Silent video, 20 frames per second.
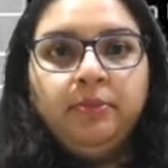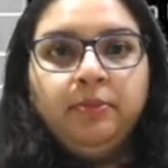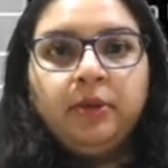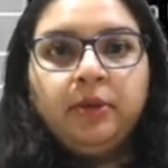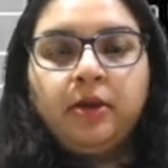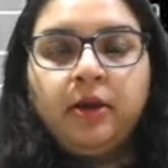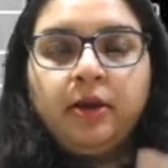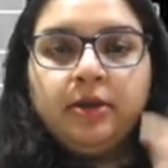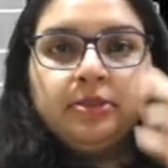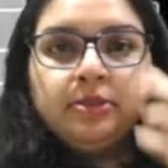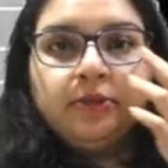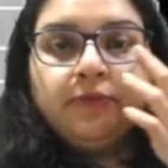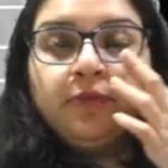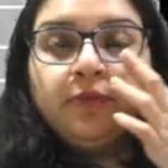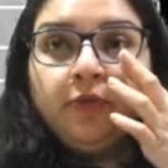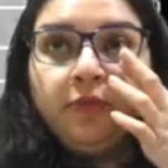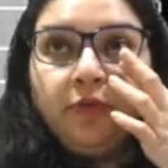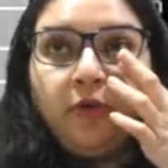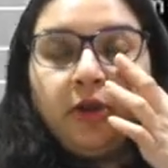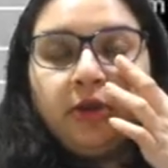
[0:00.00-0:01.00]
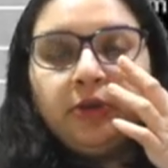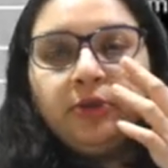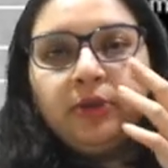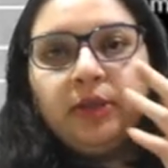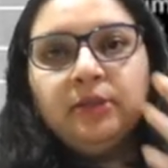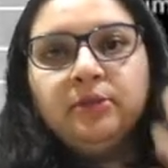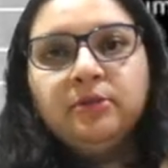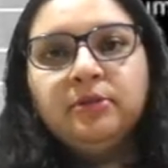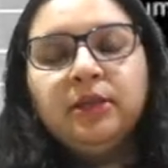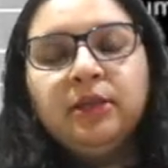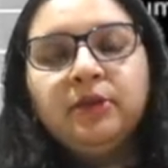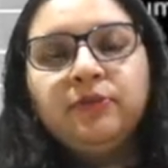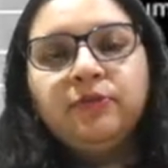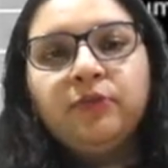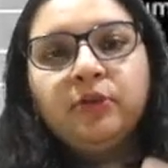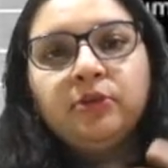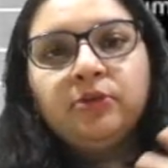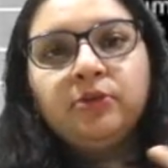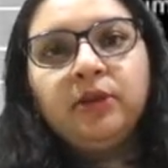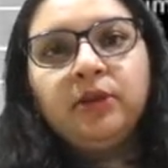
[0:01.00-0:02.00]
Because if you want, you can sit
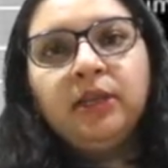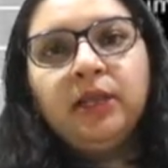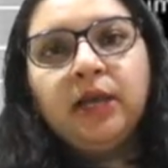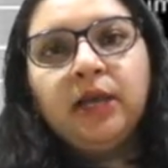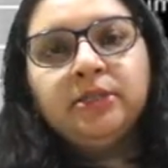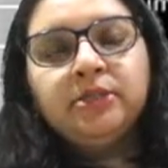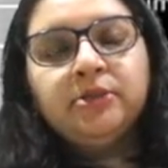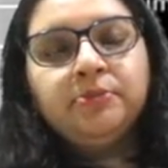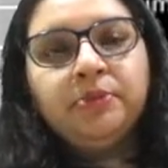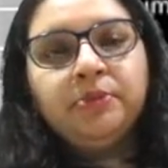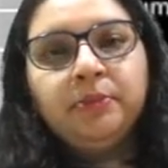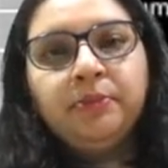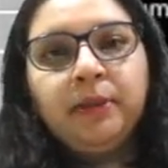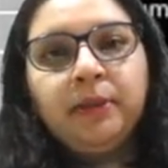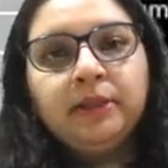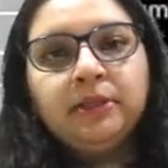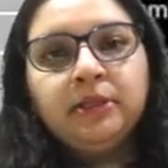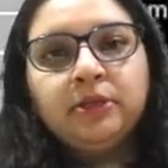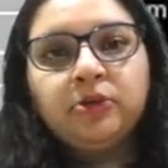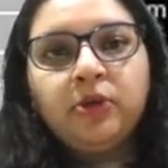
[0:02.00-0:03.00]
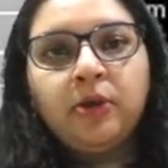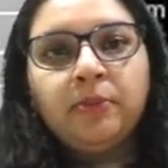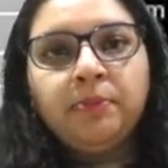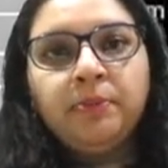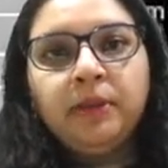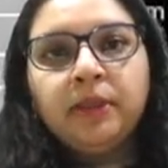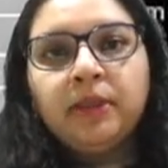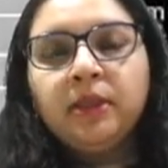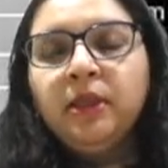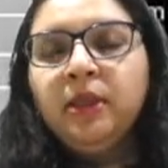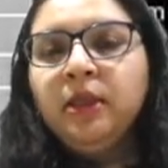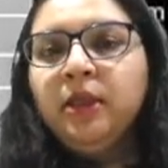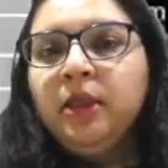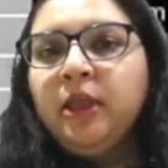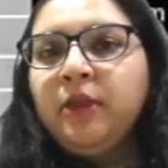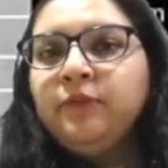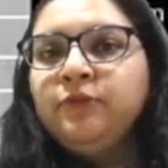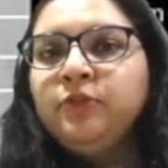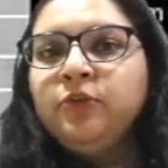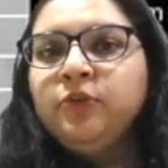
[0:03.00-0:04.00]
for three hours and prepare the topic.
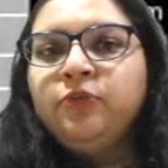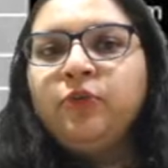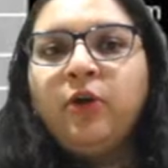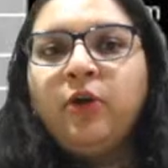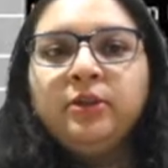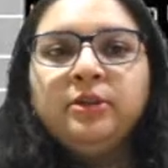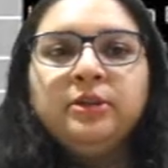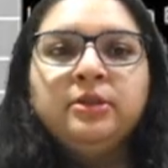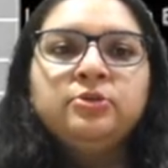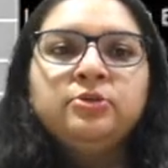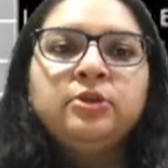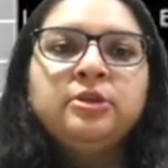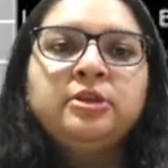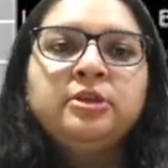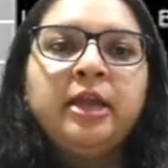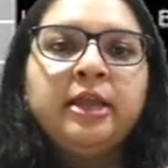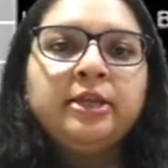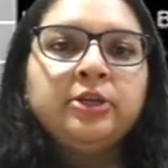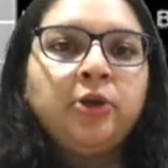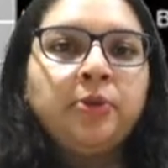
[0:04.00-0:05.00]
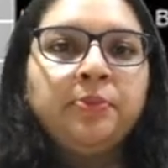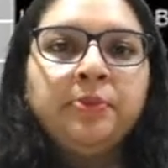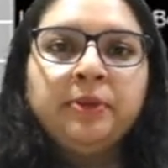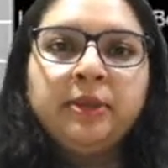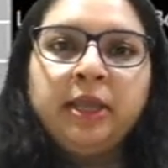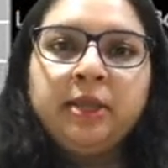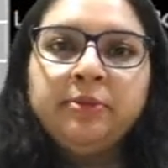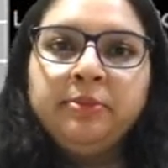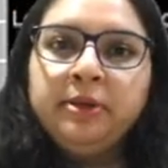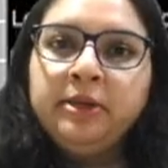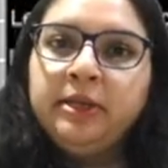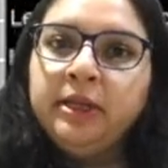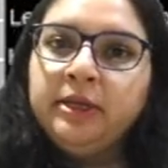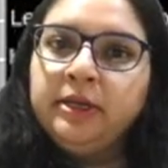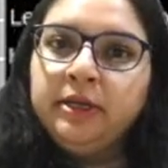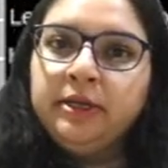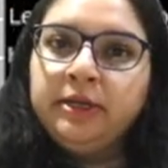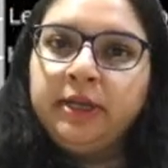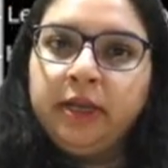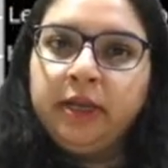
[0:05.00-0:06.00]
If you want, this entire topic can be
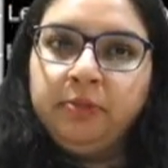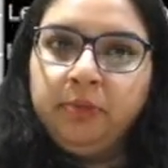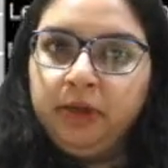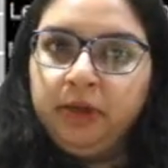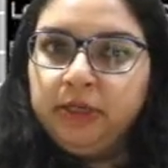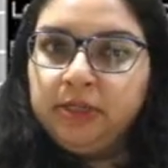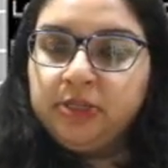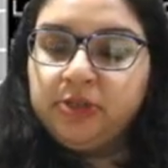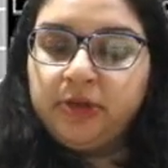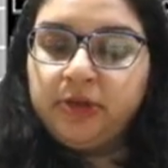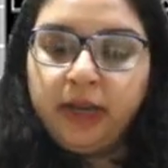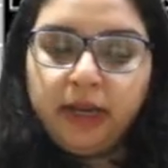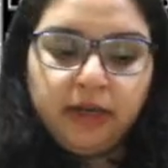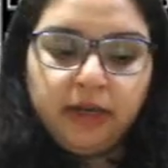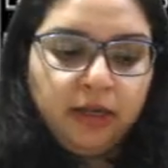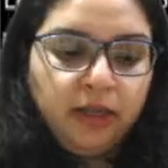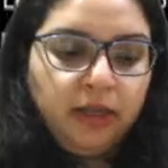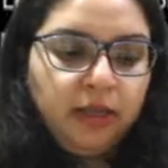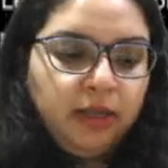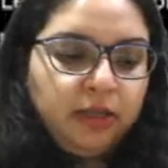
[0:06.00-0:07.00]
done in ten minutes, right?